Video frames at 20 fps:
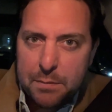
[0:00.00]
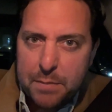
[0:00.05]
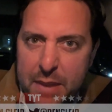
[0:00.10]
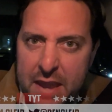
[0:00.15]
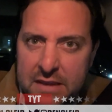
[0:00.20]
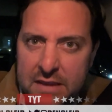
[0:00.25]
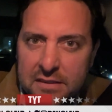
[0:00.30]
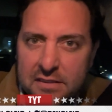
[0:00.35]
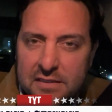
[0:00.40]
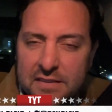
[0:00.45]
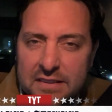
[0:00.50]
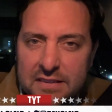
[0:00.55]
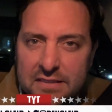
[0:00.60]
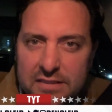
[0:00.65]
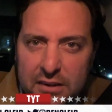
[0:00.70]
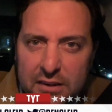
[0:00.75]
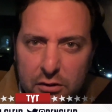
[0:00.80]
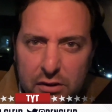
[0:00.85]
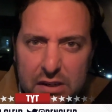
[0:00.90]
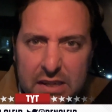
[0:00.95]
Pence, the
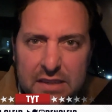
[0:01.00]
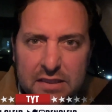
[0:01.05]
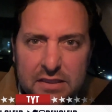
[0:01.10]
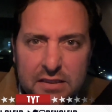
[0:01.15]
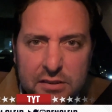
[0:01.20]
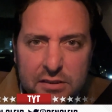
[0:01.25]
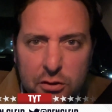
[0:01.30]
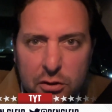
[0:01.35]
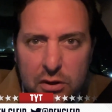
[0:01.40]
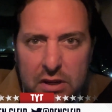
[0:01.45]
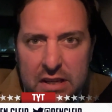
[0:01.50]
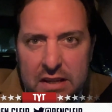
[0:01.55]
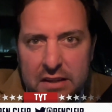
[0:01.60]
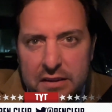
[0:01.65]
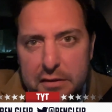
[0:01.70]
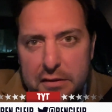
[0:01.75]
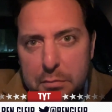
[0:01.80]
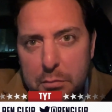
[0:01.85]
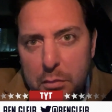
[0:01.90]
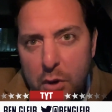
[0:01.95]
serious,
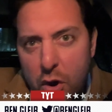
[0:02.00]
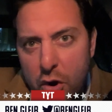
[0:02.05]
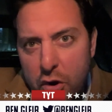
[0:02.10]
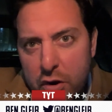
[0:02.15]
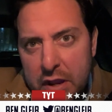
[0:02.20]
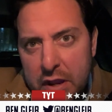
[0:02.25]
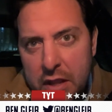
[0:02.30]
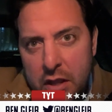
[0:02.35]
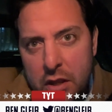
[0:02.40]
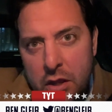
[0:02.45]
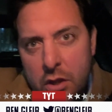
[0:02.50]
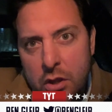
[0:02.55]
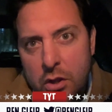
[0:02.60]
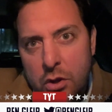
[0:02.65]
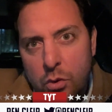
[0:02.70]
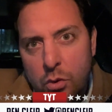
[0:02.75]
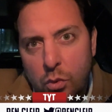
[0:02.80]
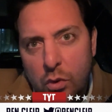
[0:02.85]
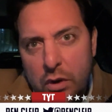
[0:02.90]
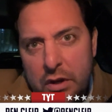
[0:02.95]
studious, boring,
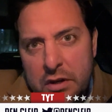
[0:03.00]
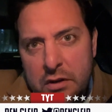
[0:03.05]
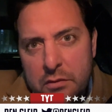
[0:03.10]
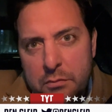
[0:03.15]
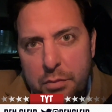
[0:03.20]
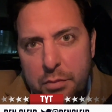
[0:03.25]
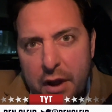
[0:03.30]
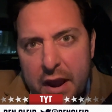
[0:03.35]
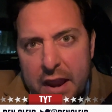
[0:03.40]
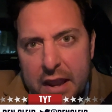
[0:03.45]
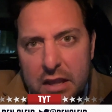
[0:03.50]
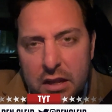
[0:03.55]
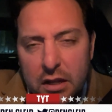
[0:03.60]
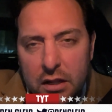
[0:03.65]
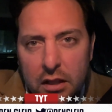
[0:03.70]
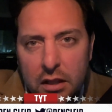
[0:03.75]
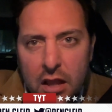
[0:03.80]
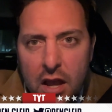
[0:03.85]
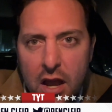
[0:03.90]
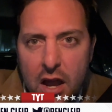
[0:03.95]
wouldn't break a
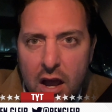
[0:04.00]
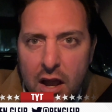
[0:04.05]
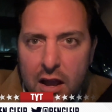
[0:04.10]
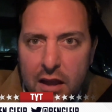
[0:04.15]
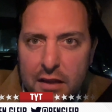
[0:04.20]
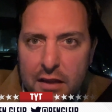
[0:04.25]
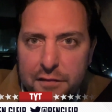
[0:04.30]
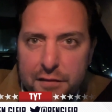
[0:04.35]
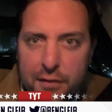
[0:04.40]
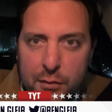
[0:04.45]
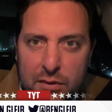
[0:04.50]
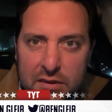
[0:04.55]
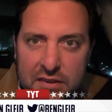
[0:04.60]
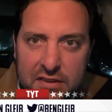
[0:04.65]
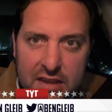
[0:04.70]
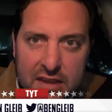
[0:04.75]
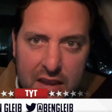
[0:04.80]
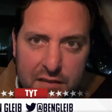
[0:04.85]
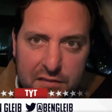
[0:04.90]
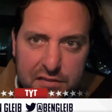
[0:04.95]
law if it would
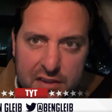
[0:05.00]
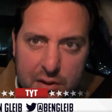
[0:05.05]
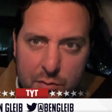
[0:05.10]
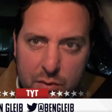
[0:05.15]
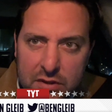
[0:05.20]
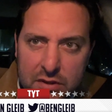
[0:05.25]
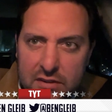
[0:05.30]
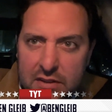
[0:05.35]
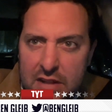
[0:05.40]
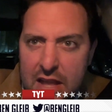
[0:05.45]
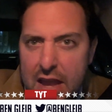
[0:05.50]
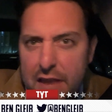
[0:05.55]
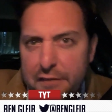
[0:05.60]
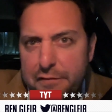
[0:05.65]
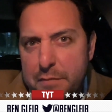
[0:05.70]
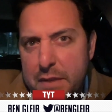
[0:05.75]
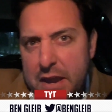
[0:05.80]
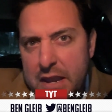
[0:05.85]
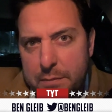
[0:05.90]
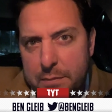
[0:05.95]
save someone's life,
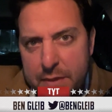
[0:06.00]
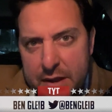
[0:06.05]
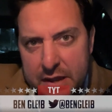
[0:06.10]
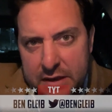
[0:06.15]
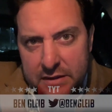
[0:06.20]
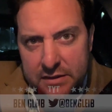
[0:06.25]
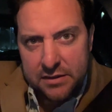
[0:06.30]
Mike Pence.